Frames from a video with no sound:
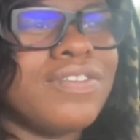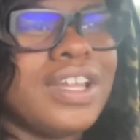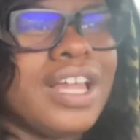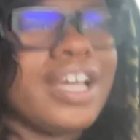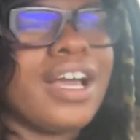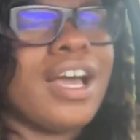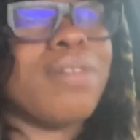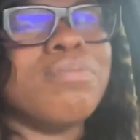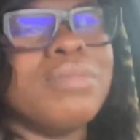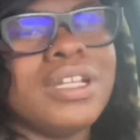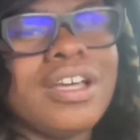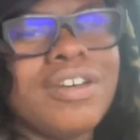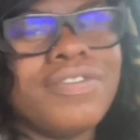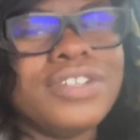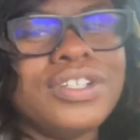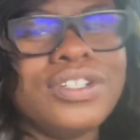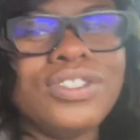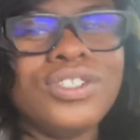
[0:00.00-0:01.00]
Like I'm
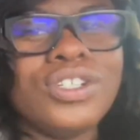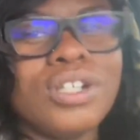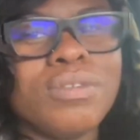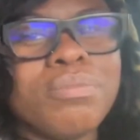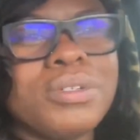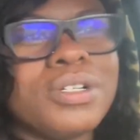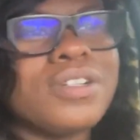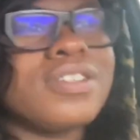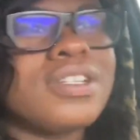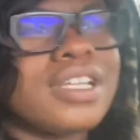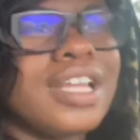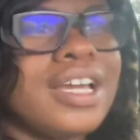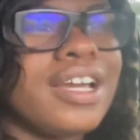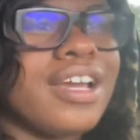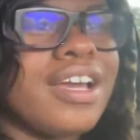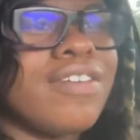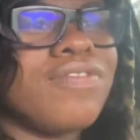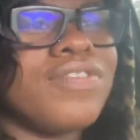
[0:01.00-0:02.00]
loving jumpers.
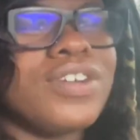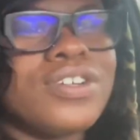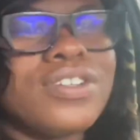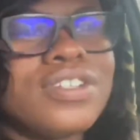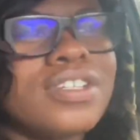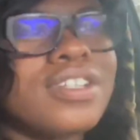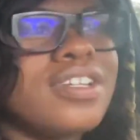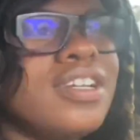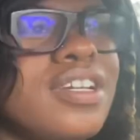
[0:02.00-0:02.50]
Like at first,